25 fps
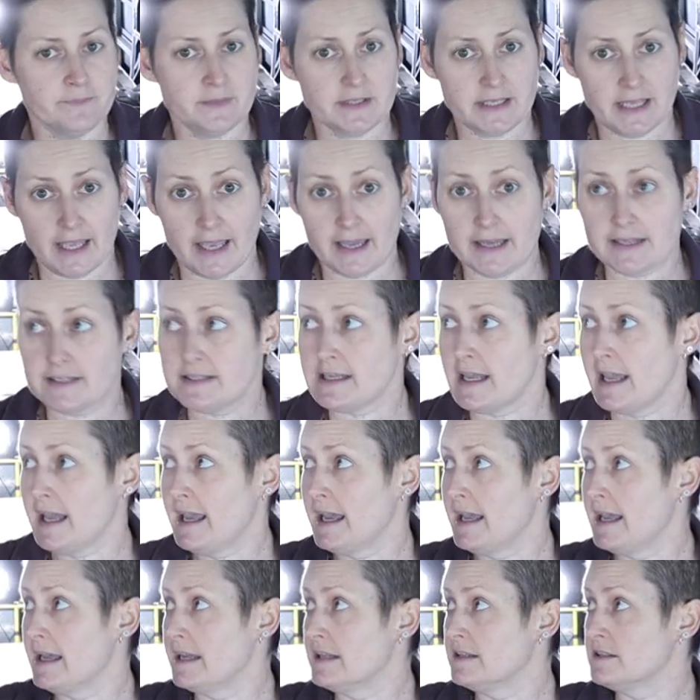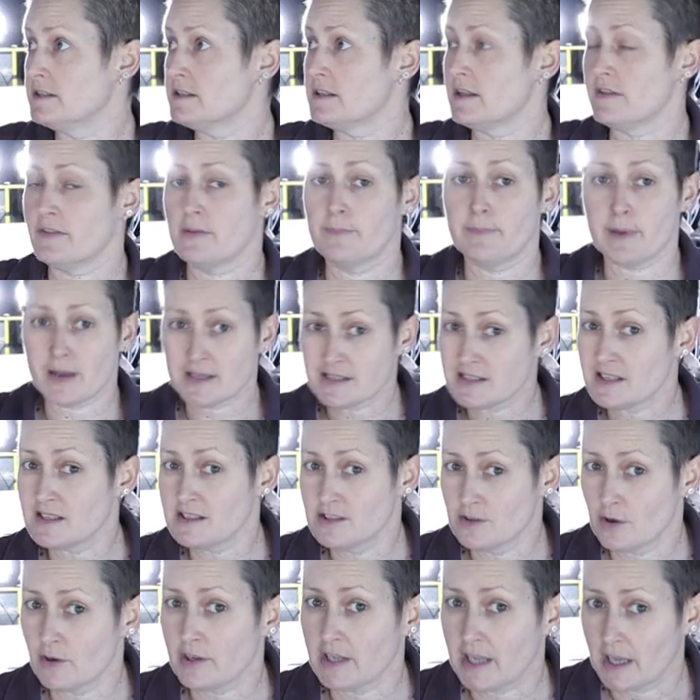Yet, and the bus
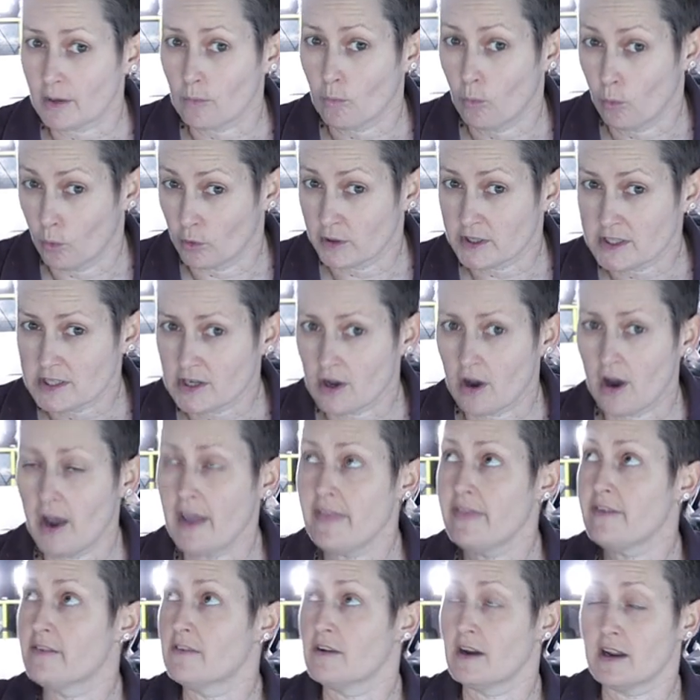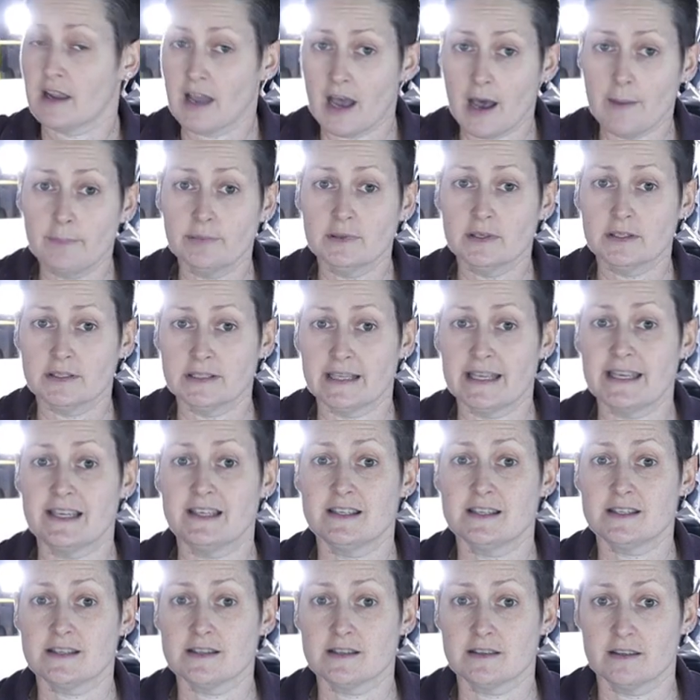is not yet watertight. There are a couple of
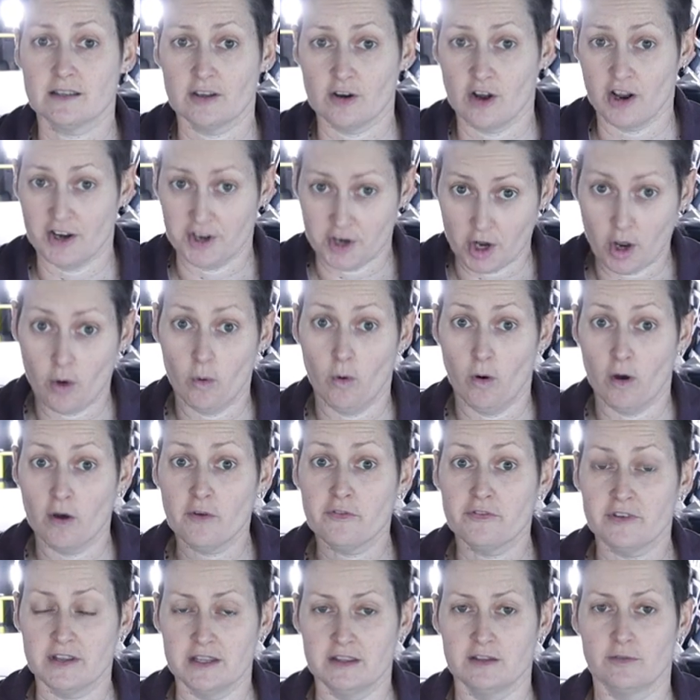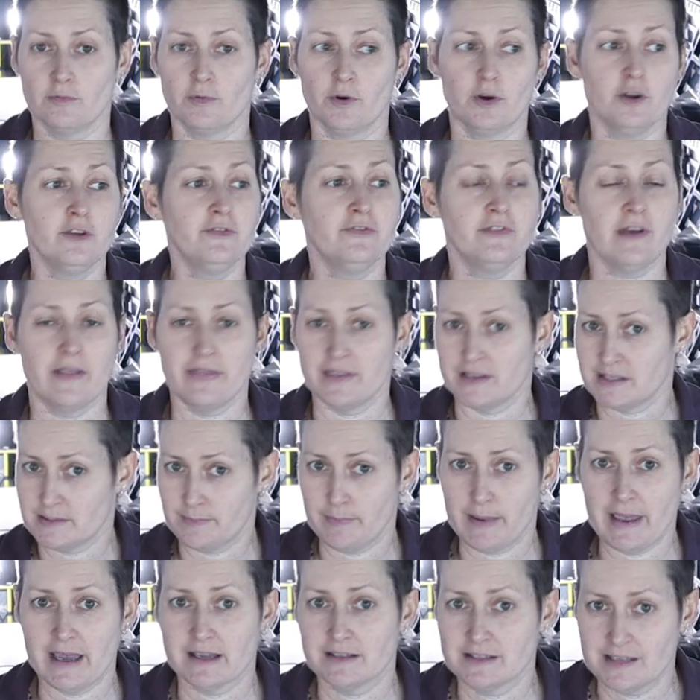leaks that I know of in the roof, and
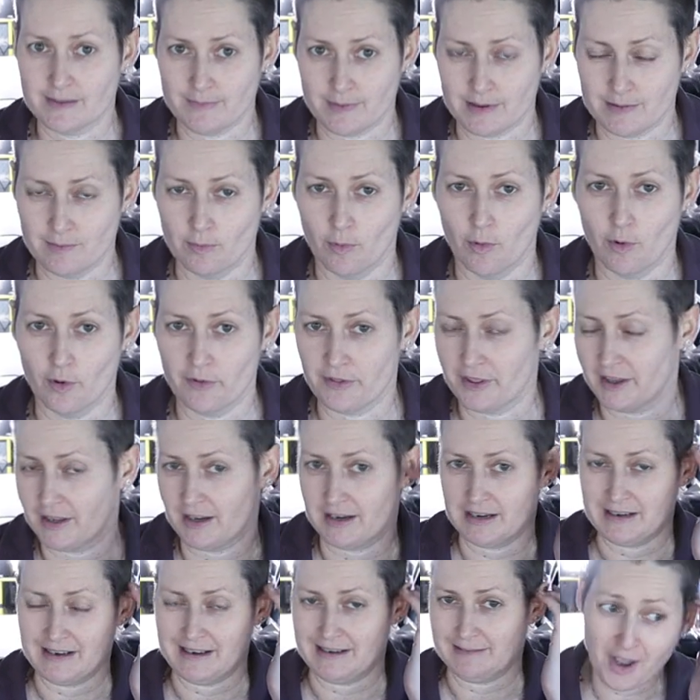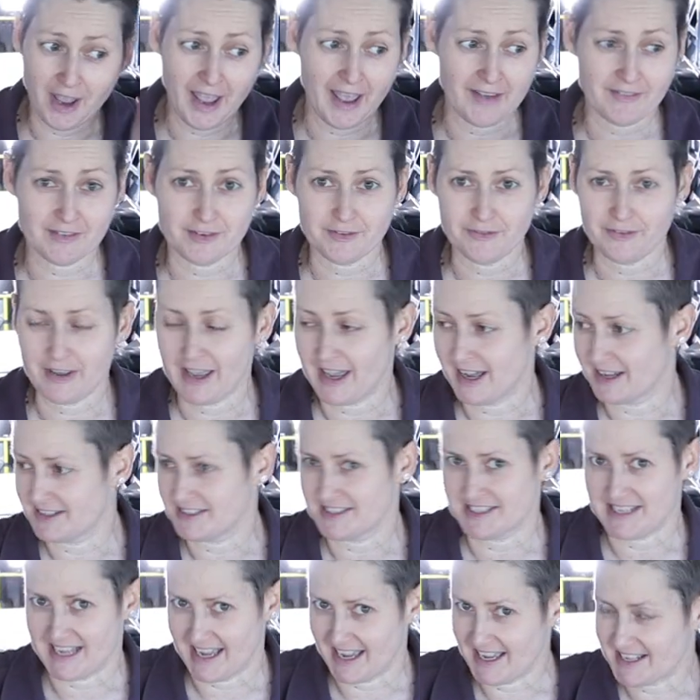there's bound to be more that I haven't
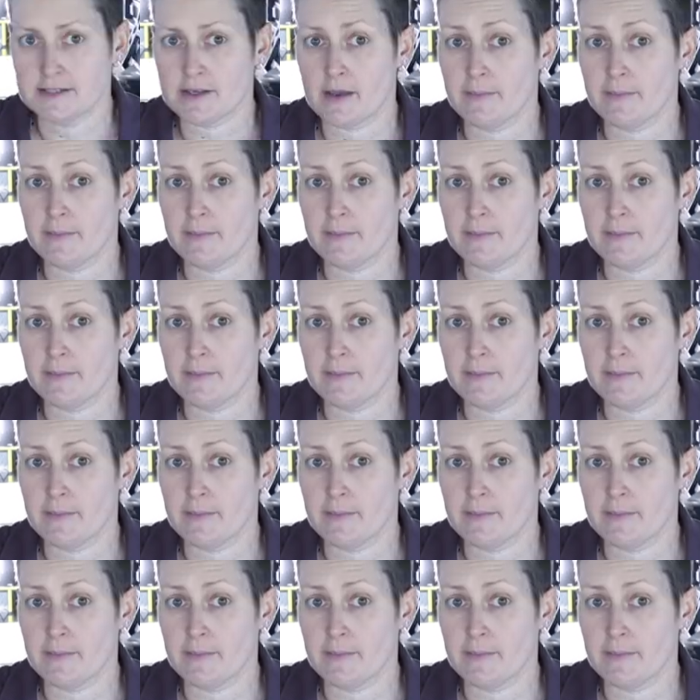found yet.